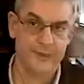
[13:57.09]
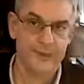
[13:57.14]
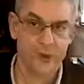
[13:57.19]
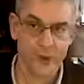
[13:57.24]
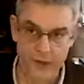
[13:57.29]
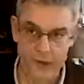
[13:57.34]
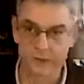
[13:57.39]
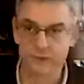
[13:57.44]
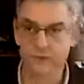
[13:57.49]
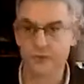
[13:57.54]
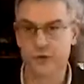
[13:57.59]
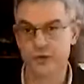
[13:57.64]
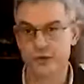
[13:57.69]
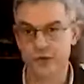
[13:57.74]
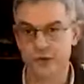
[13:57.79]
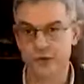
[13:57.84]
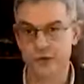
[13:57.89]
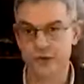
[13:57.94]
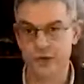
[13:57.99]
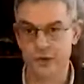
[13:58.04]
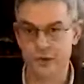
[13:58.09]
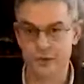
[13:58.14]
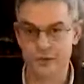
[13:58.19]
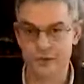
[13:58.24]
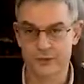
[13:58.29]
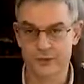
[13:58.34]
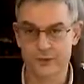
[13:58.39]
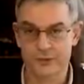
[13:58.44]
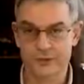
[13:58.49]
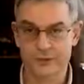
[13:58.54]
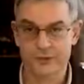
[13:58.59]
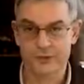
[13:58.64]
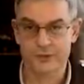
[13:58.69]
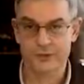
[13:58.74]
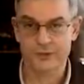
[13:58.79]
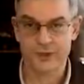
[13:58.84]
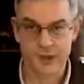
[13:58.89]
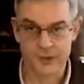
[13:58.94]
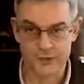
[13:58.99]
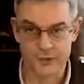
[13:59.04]
Looking forward to meeting all of you
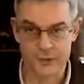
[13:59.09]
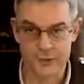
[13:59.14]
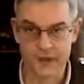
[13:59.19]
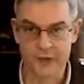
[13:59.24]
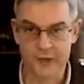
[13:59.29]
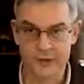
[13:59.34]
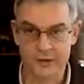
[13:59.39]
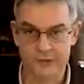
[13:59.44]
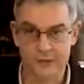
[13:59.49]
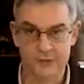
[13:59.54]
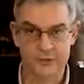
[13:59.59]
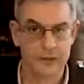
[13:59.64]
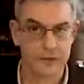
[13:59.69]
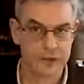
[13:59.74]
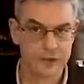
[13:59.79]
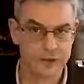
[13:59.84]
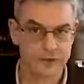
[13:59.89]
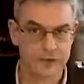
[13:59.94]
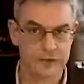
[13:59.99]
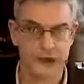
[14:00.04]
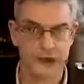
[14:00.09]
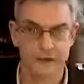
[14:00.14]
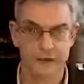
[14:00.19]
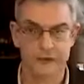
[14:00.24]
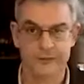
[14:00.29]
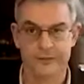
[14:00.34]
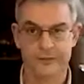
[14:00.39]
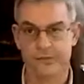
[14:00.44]
in Vienna, Austria,